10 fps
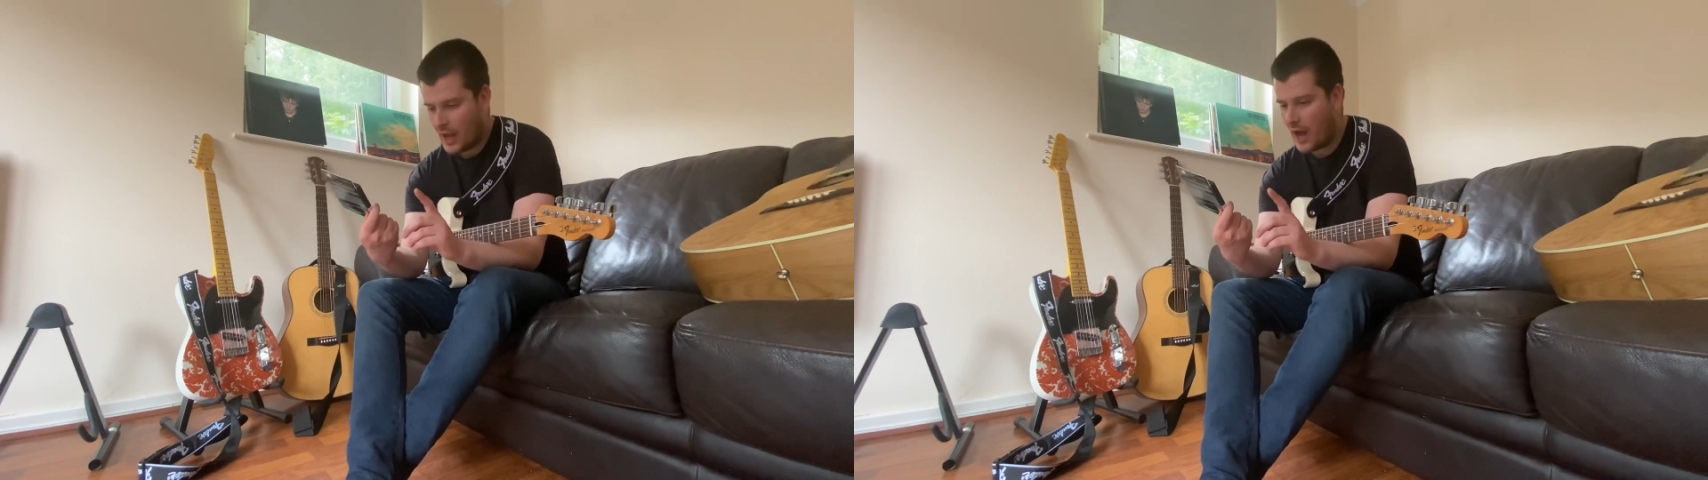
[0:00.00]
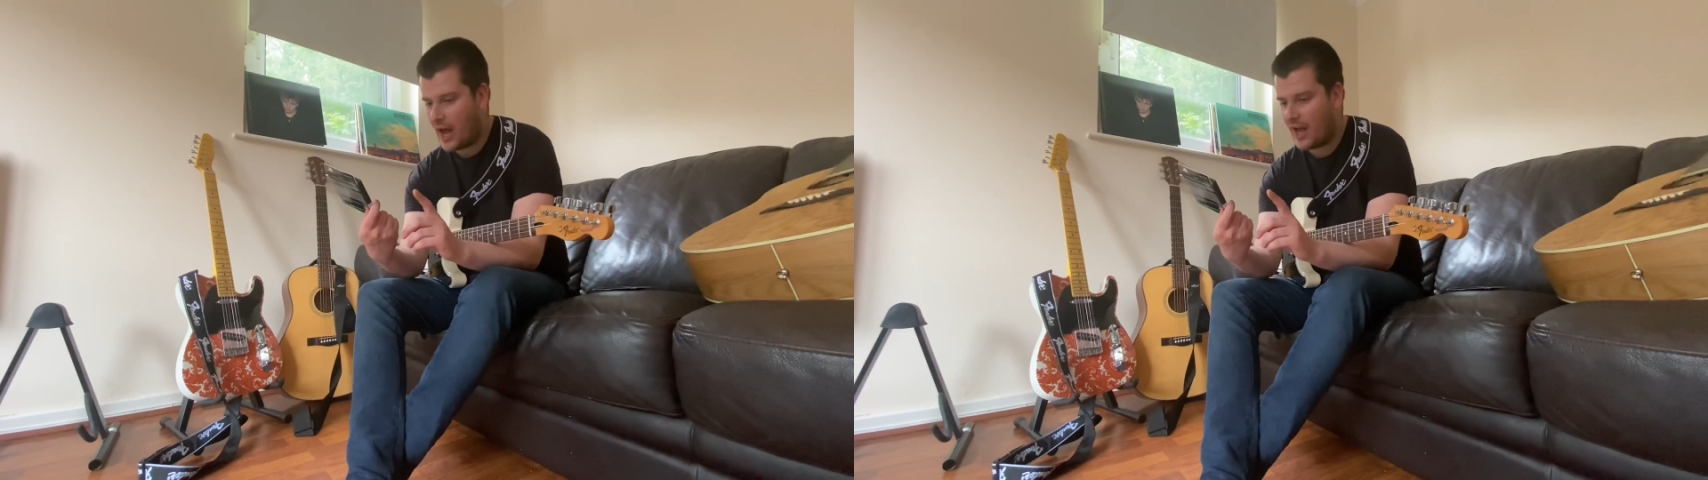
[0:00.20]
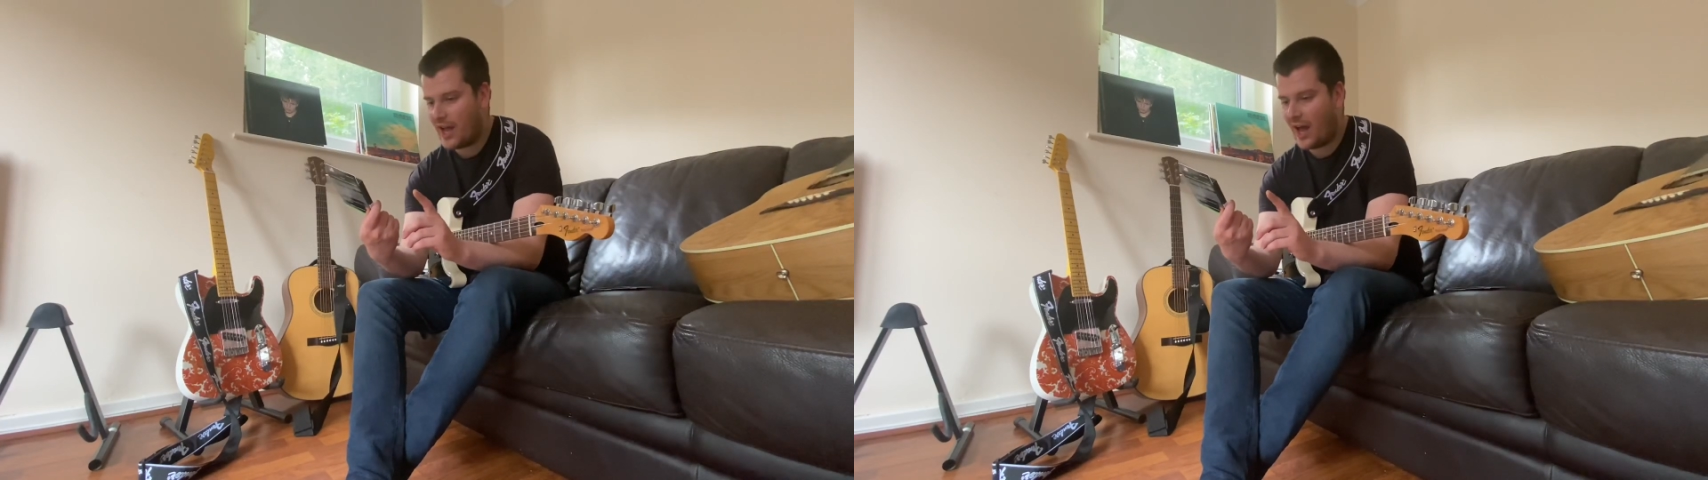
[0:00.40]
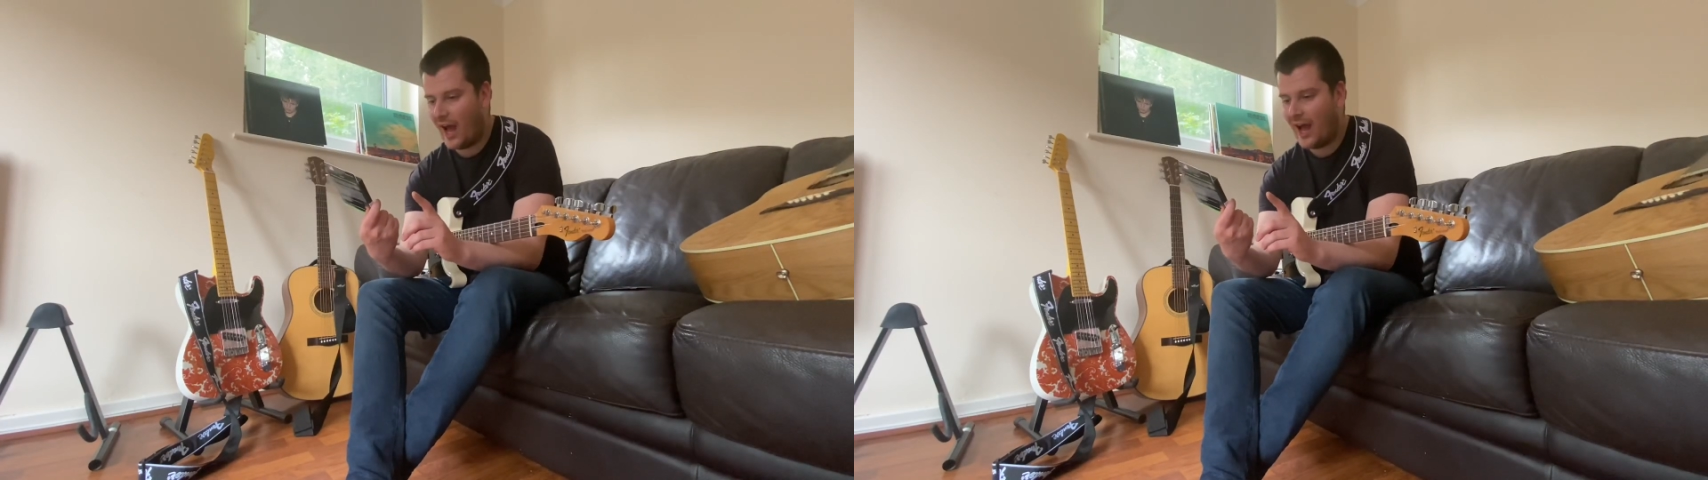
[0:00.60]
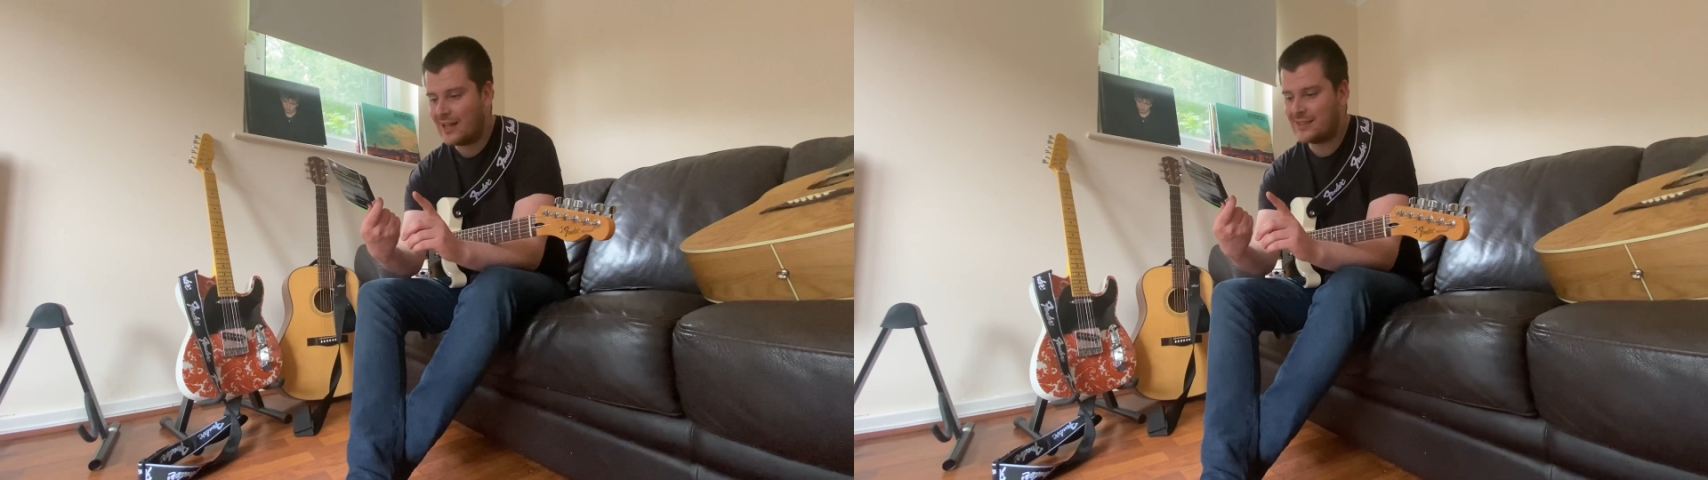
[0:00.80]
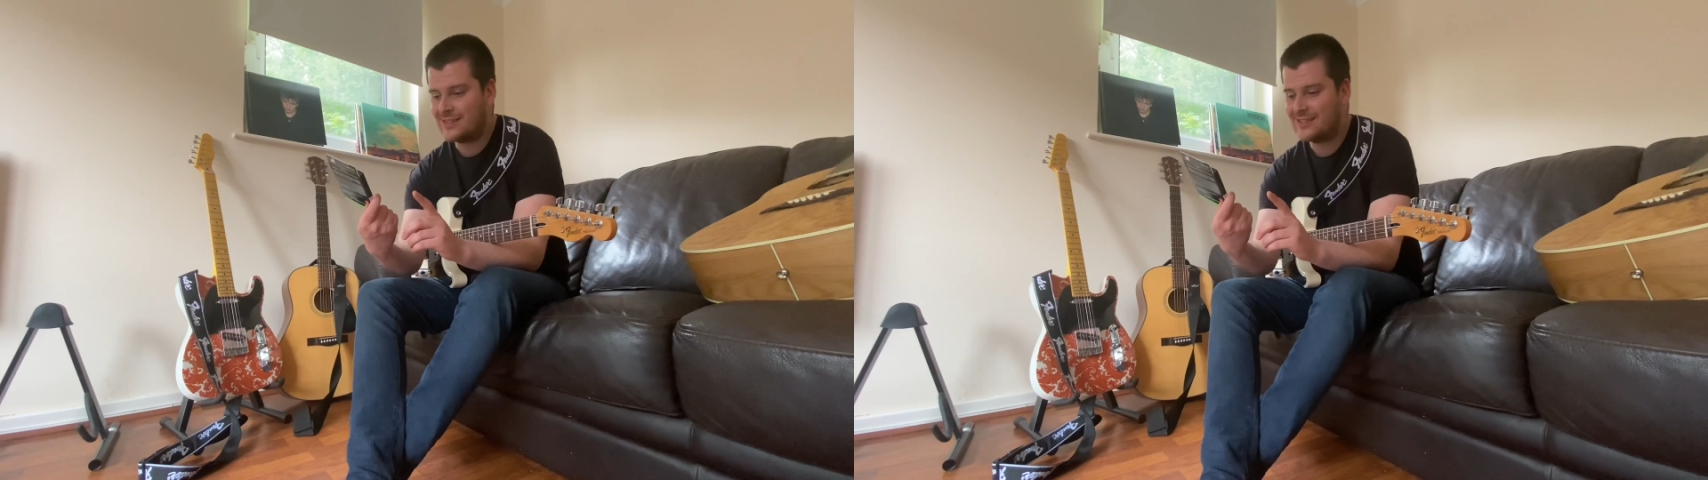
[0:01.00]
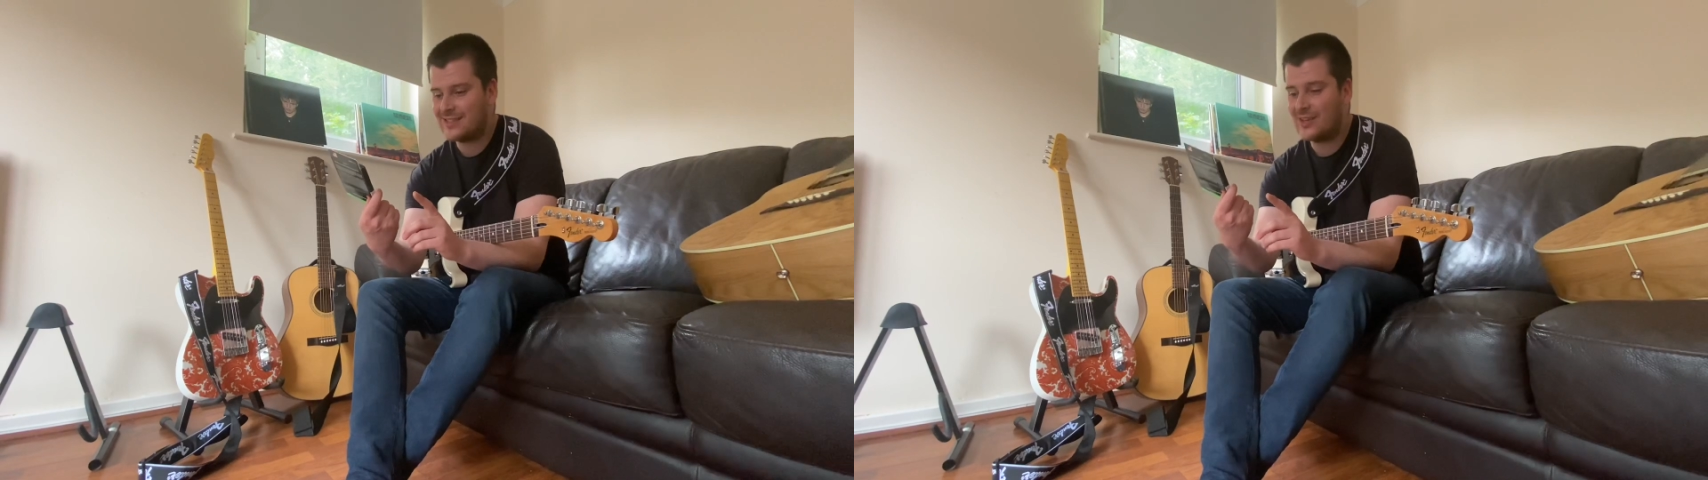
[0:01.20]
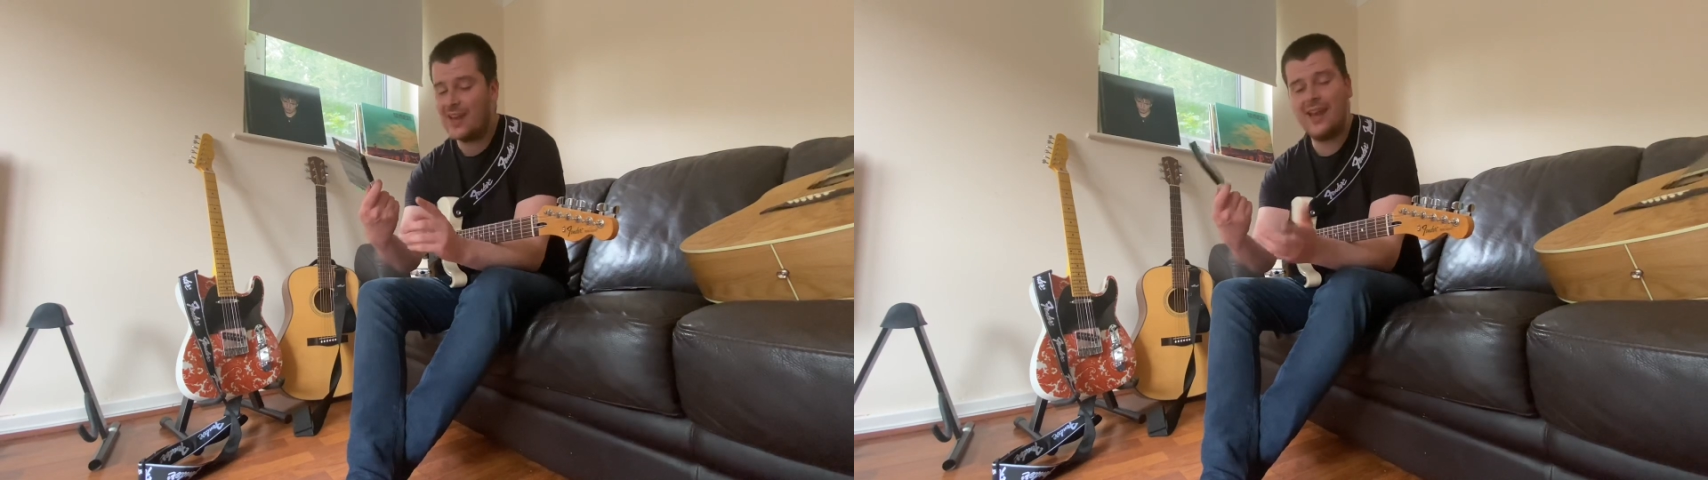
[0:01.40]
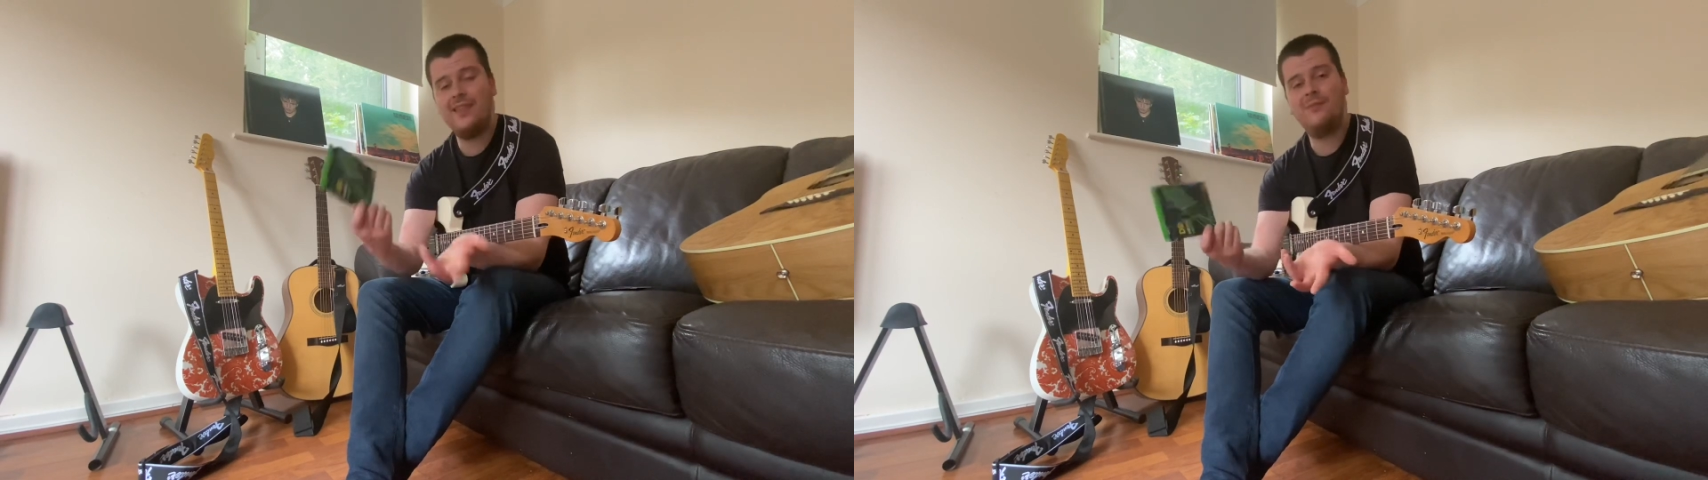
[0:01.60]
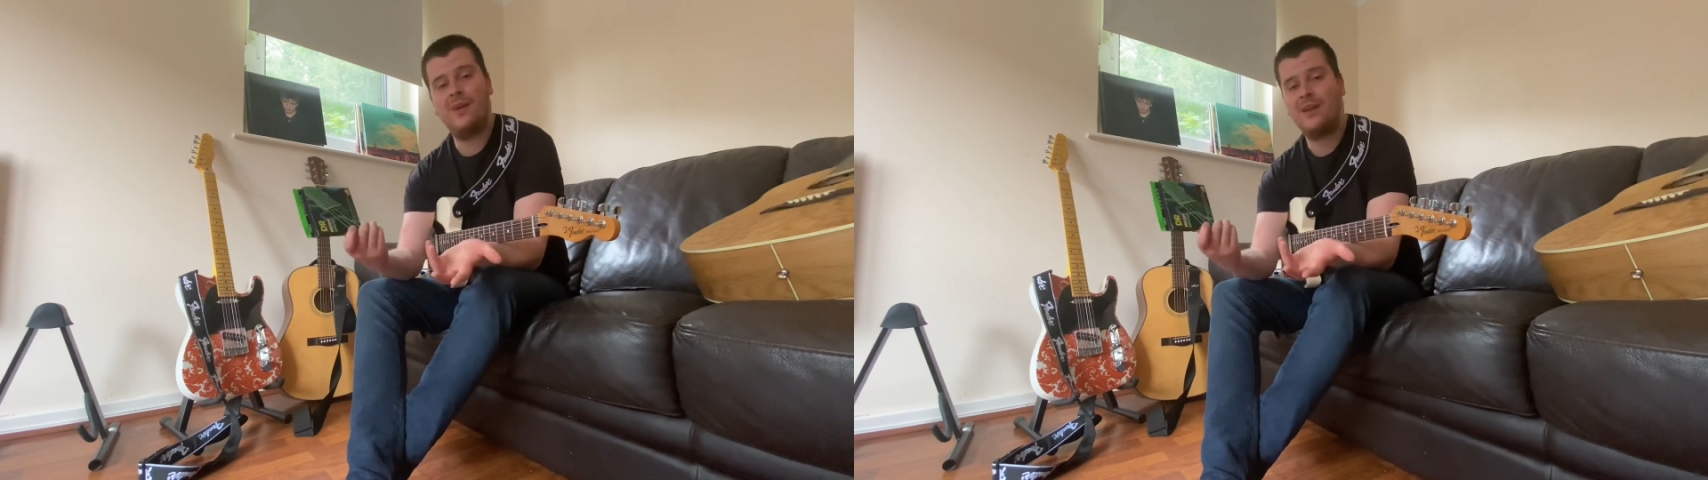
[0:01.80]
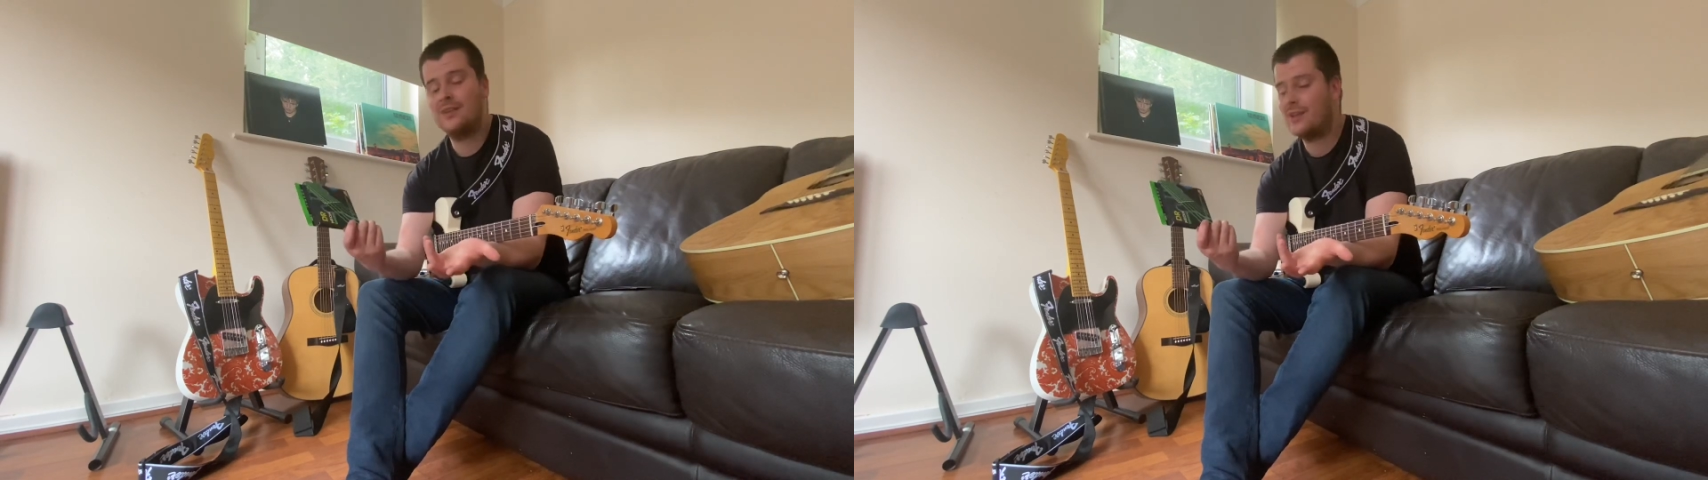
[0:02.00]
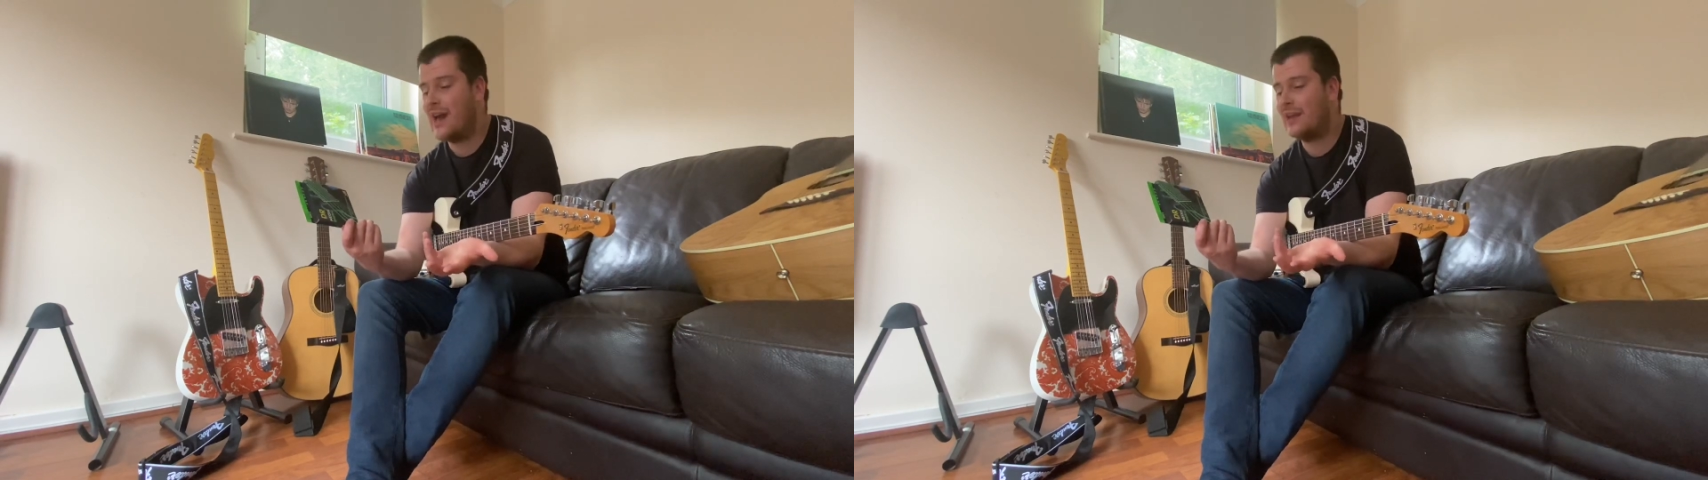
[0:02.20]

And you can get them in